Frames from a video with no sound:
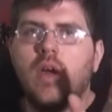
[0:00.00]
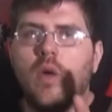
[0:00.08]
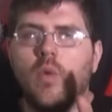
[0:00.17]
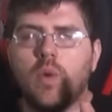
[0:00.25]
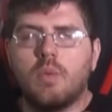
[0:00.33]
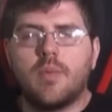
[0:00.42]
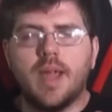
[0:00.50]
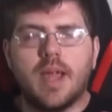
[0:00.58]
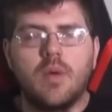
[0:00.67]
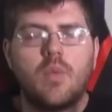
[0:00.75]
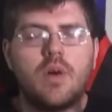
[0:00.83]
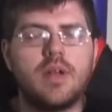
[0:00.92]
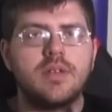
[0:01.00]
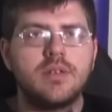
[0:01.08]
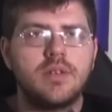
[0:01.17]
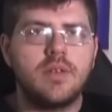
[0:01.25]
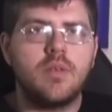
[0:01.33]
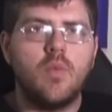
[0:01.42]
We will pick one
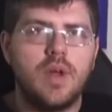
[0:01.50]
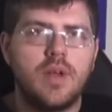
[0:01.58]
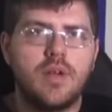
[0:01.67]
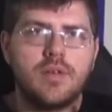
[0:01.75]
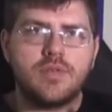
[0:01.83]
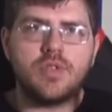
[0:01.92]
winner,